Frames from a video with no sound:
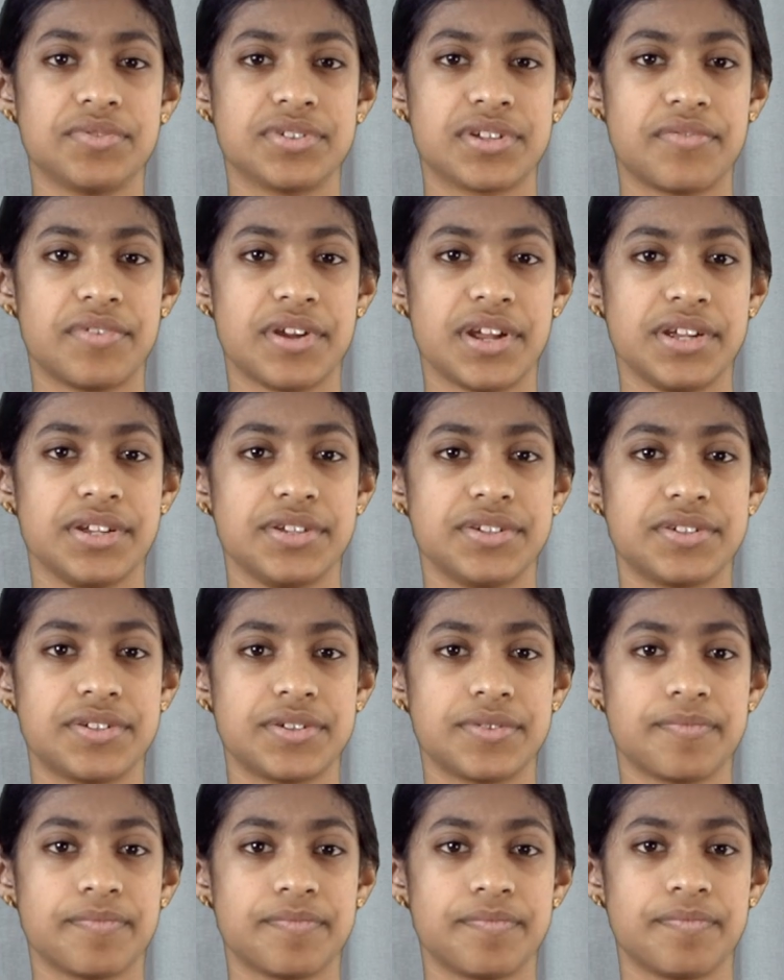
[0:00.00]
was arranged.
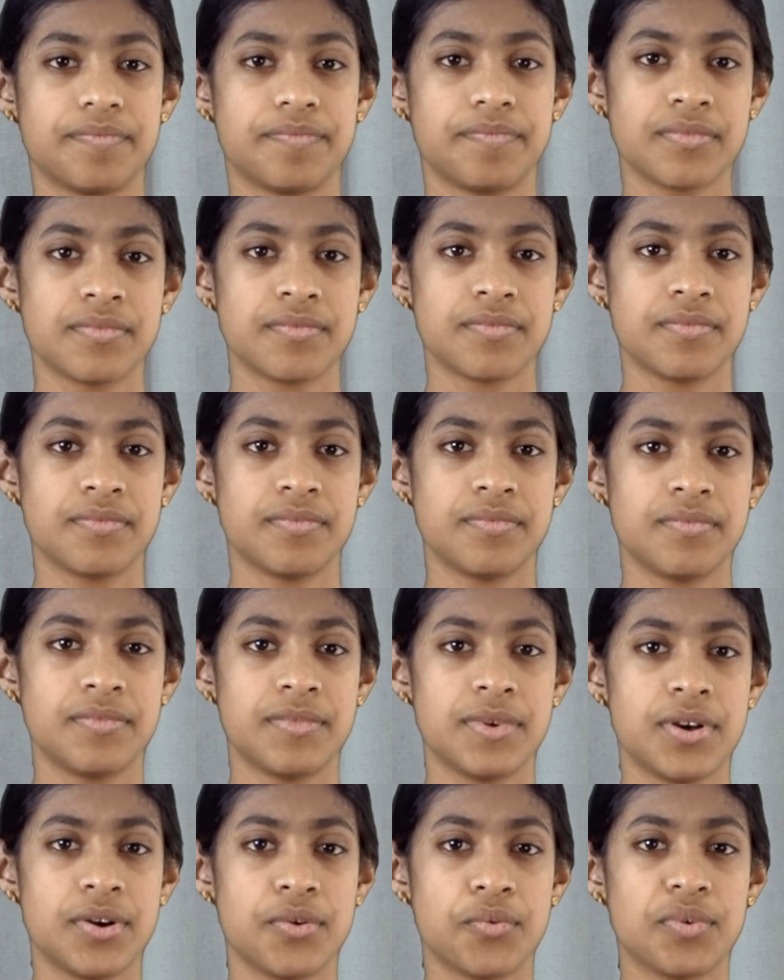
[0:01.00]

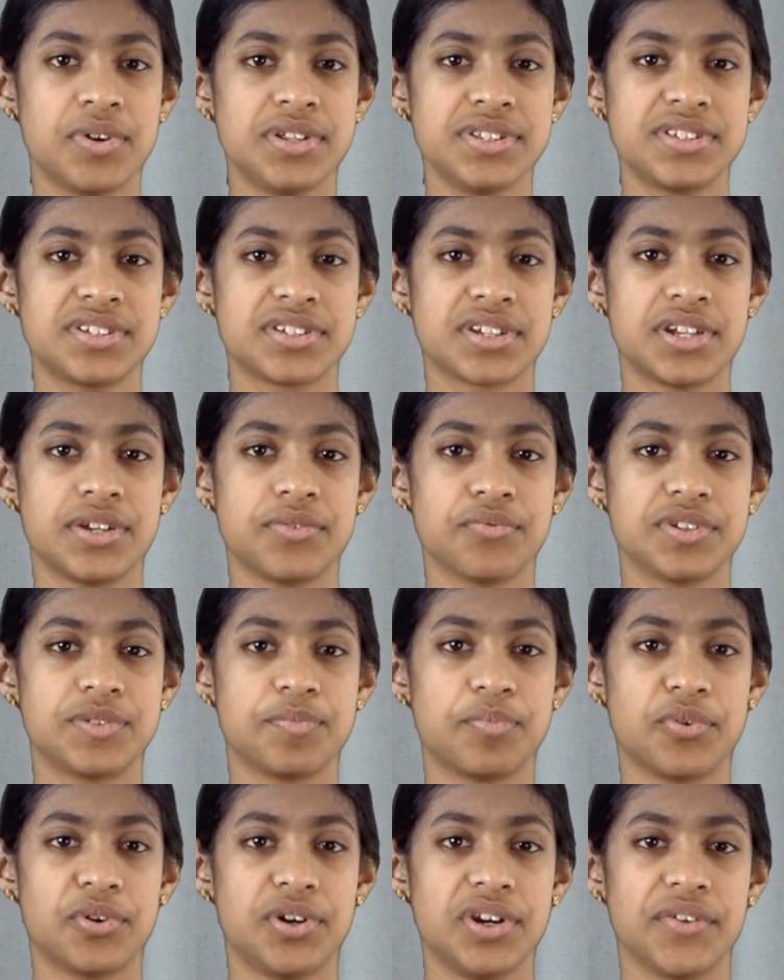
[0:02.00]
One son was
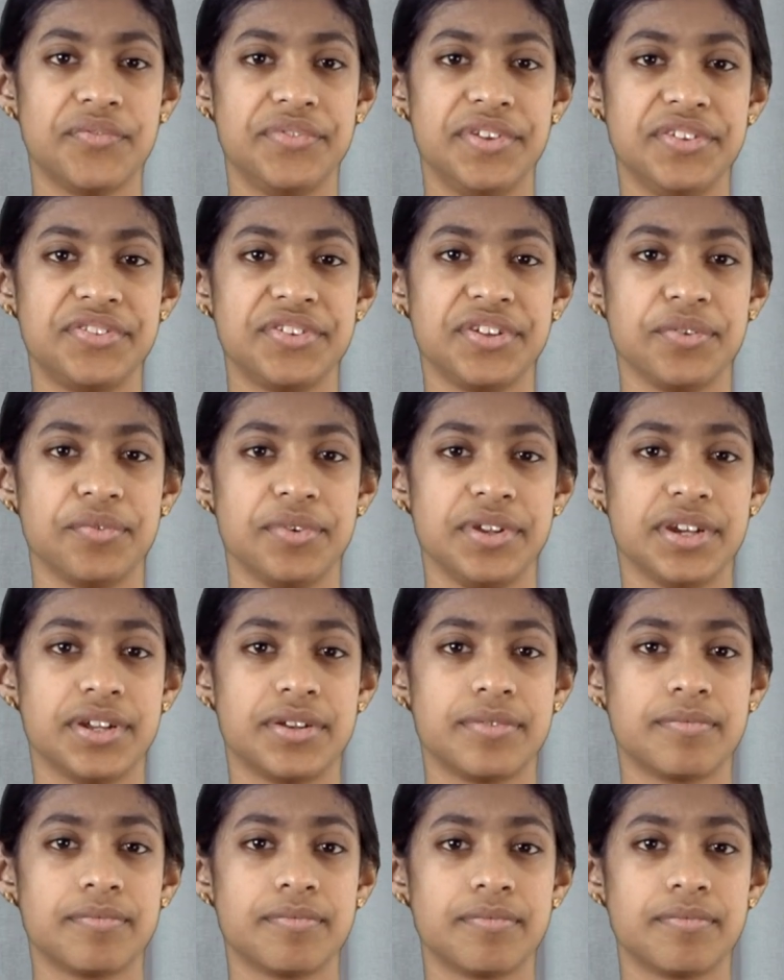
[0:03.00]
born of this union,